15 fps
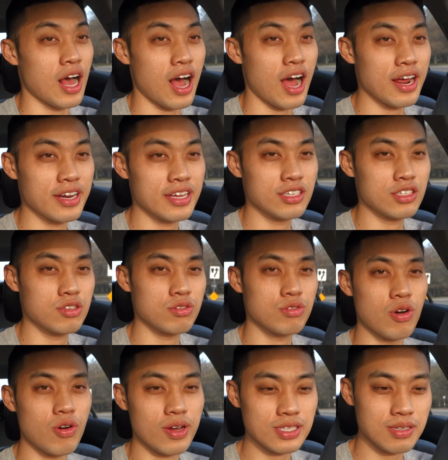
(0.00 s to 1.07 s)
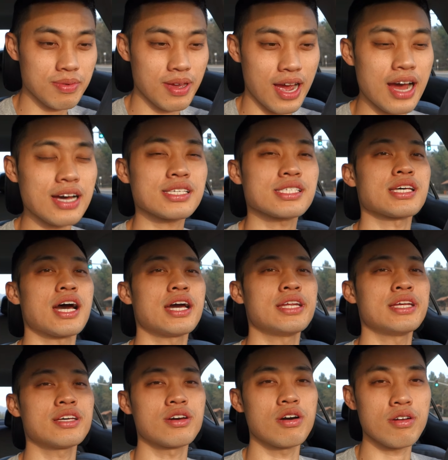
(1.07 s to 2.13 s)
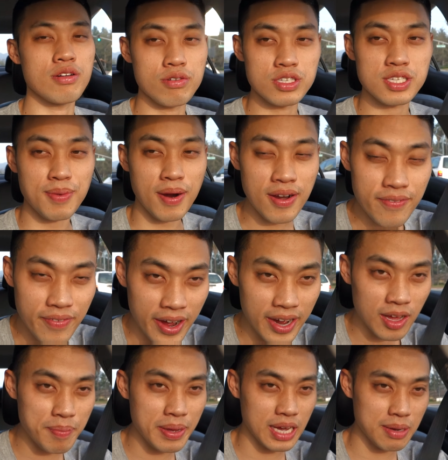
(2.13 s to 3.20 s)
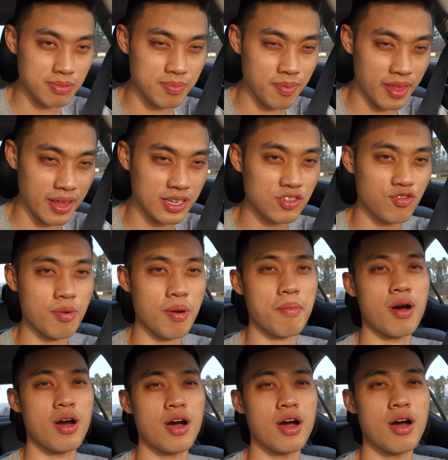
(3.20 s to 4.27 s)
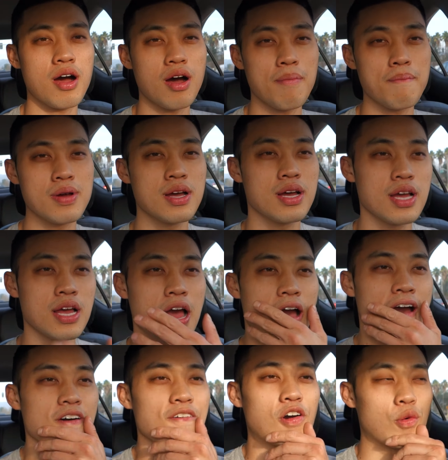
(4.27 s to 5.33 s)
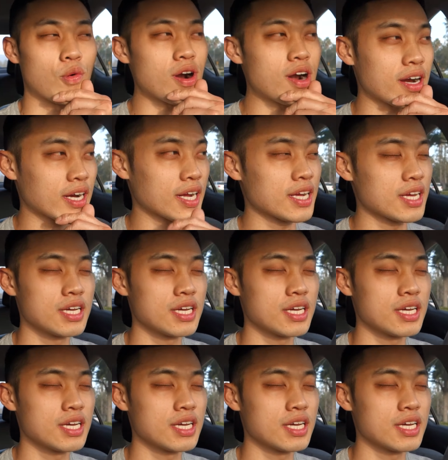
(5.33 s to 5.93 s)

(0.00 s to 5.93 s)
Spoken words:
I need to go get some gas. I need to go to Smart and Final, pick up some things for my mom for work.